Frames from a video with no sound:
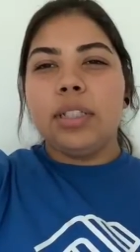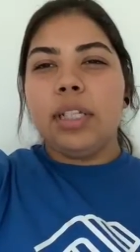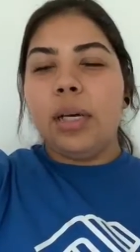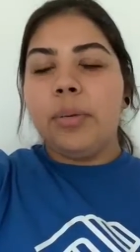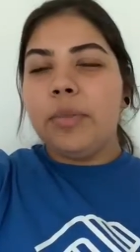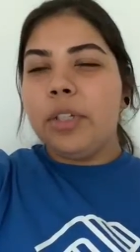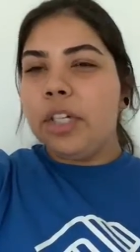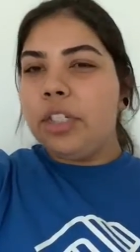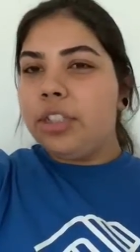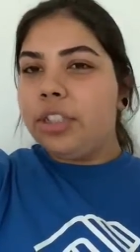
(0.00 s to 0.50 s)

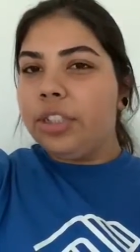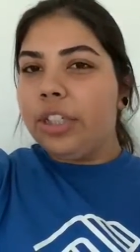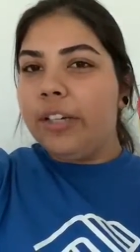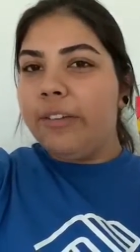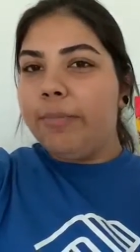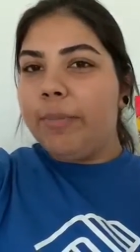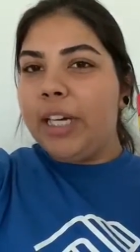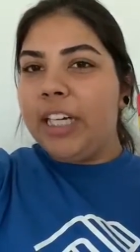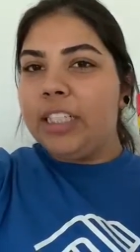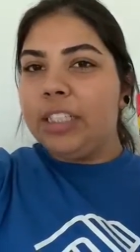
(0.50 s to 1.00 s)
I'm not sure
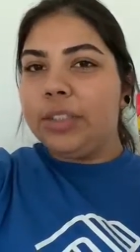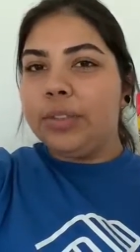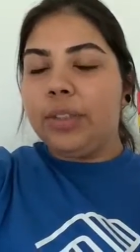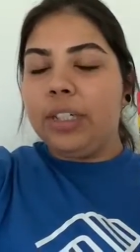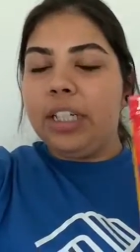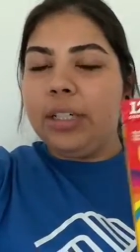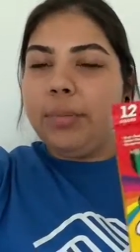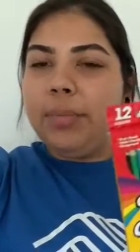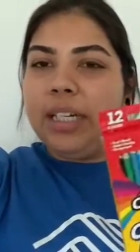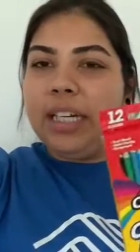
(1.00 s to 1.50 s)
if pens
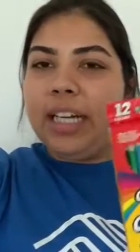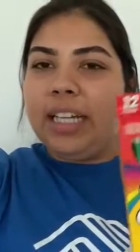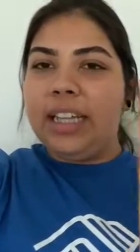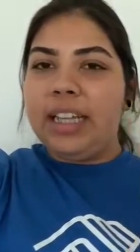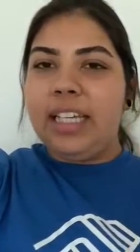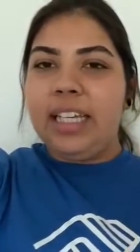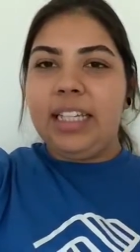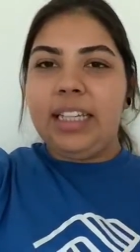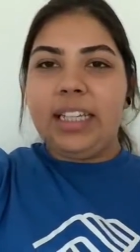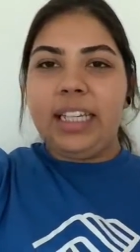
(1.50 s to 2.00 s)
work, but I
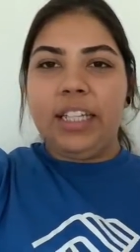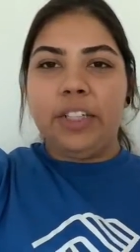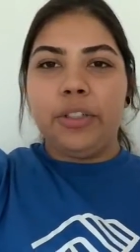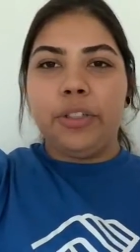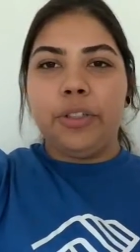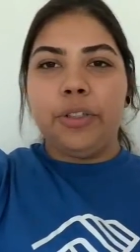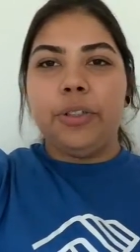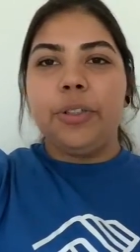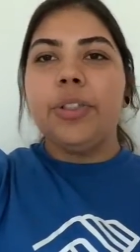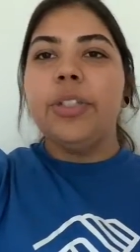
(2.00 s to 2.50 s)
think they
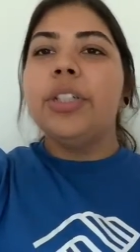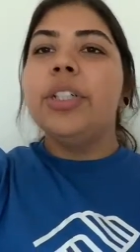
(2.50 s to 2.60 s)
do.